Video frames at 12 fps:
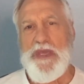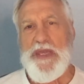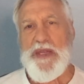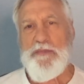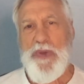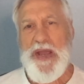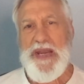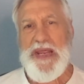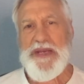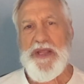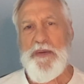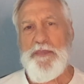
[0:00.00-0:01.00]
It might
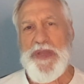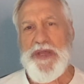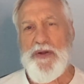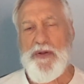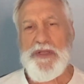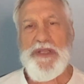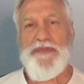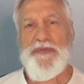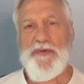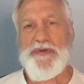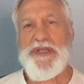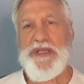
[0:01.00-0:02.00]
end up being only
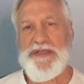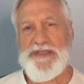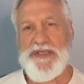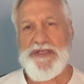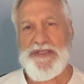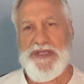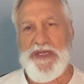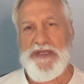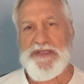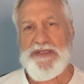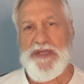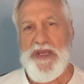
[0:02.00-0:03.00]

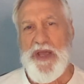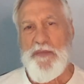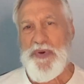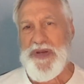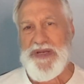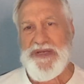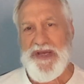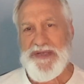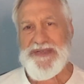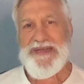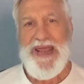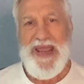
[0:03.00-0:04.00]
13/16, but it
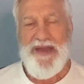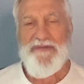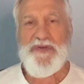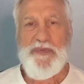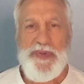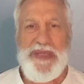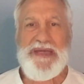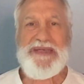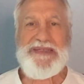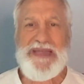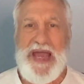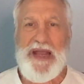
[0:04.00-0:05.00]
doesn't have to be
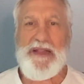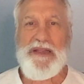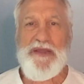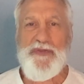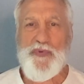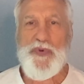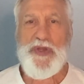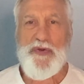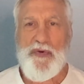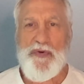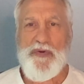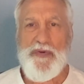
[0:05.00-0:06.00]
exactly
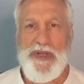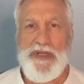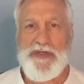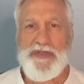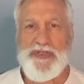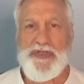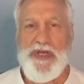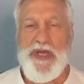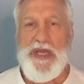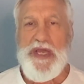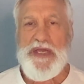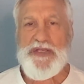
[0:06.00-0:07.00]
3/4 inch,
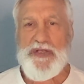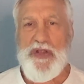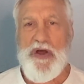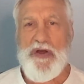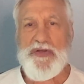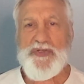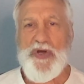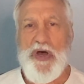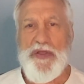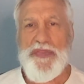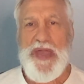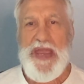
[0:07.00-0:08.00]
as long as
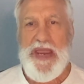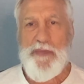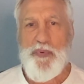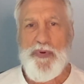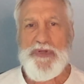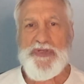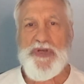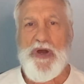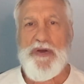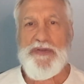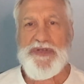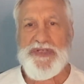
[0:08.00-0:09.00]
all the aprons
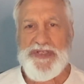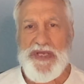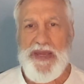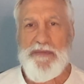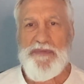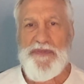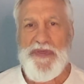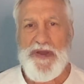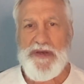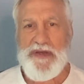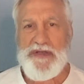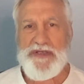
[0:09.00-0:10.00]
are the same
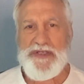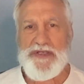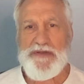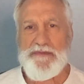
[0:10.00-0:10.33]
thickness.